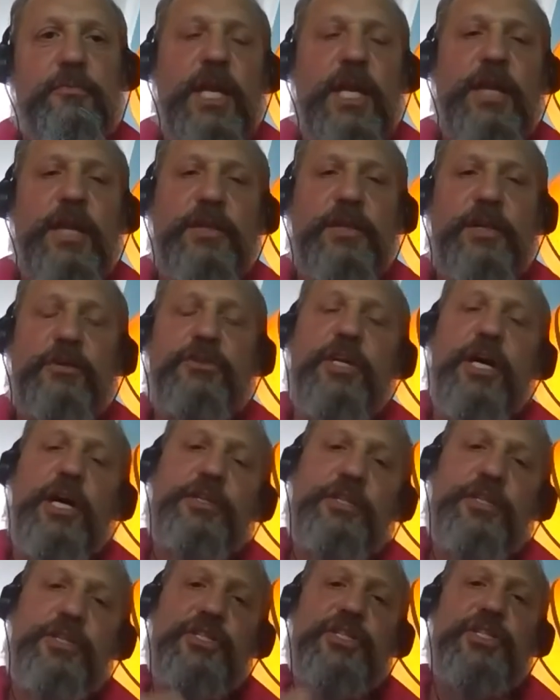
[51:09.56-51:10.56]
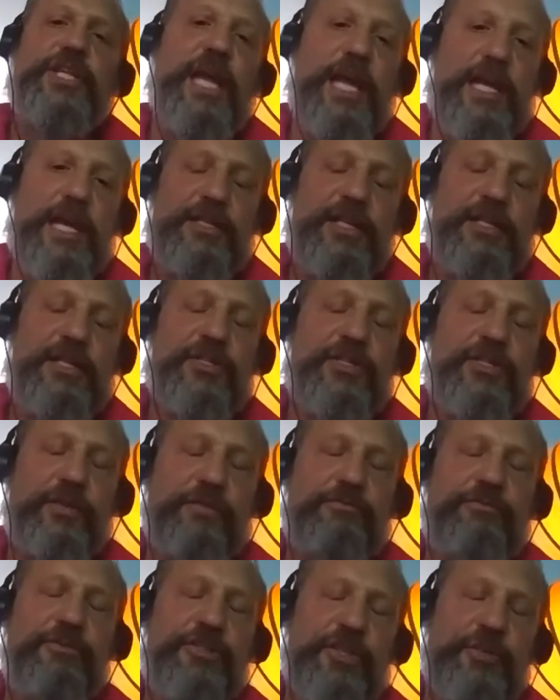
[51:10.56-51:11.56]
And they don't understand this
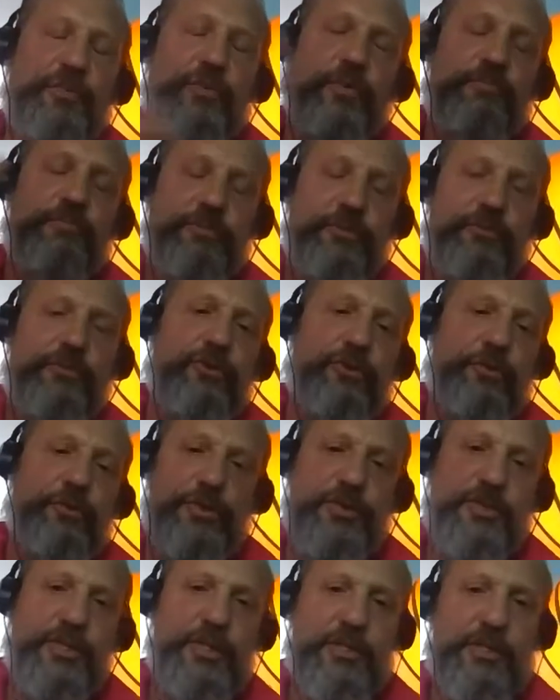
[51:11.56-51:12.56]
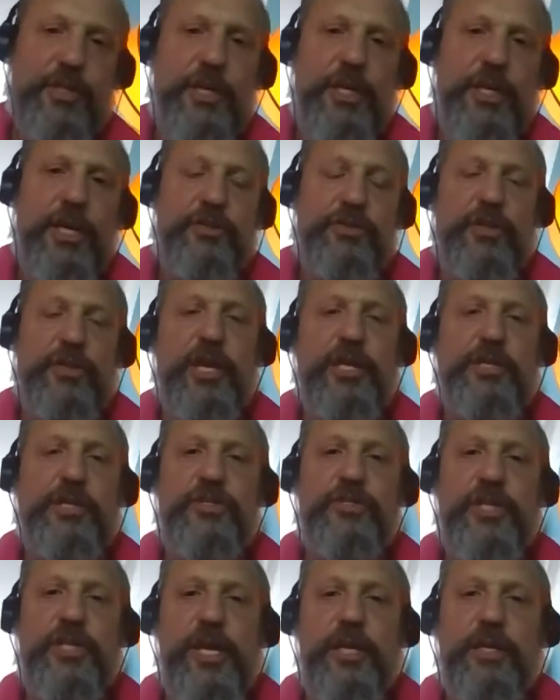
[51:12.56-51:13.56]
difference in what performance is. So they're
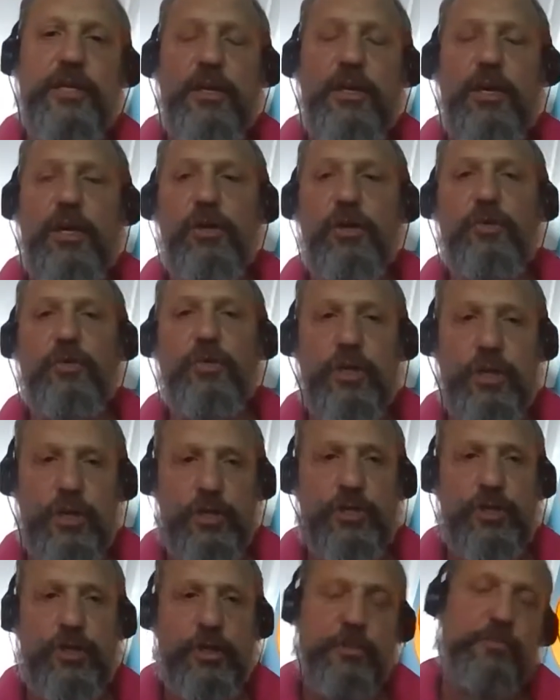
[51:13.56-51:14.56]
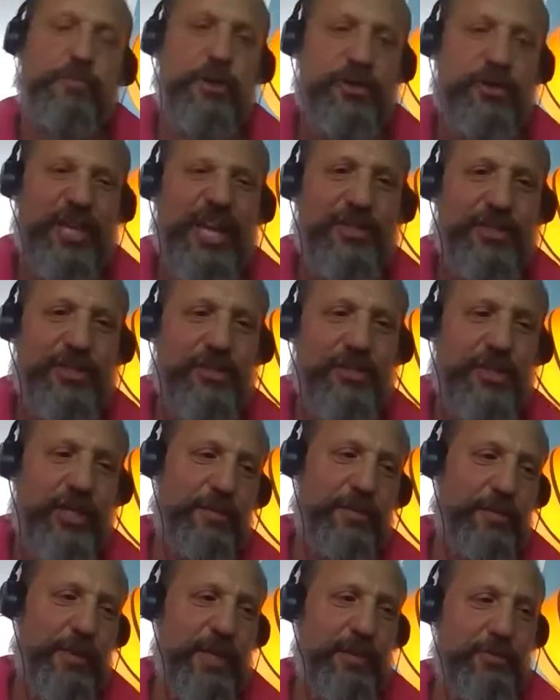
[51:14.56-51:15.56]
just saying, oh, most
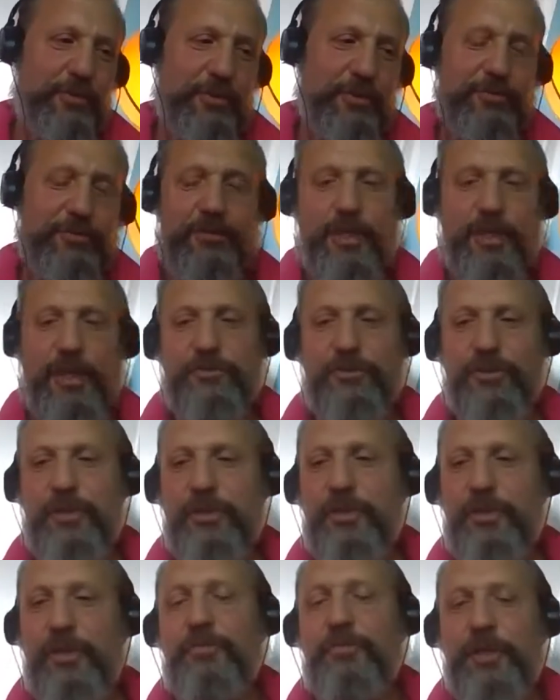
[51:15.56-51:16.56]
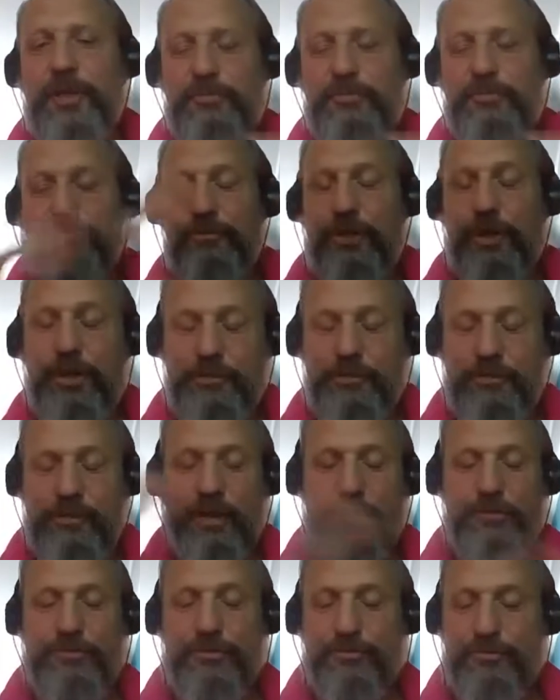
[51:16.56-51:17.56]
S&C people, I'm not being,
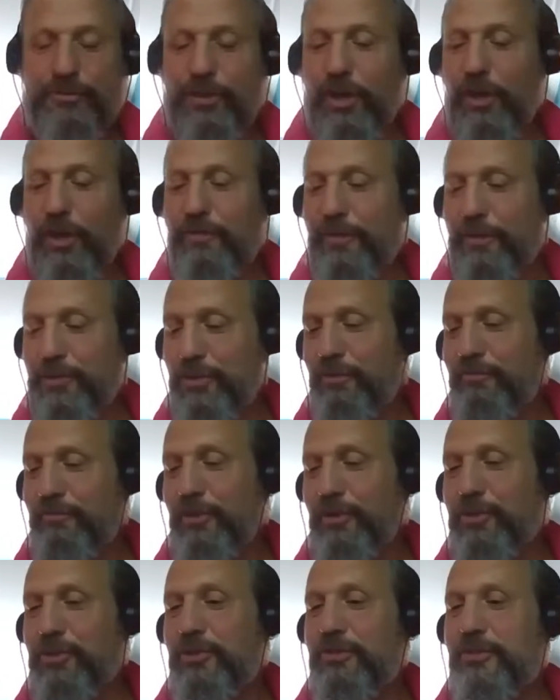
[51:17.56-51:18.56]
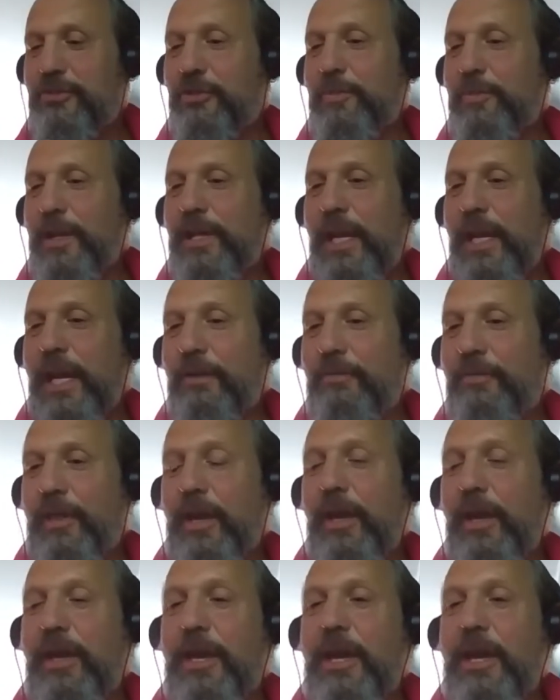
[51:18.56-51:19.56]
no, hopefully too rude to too many out there,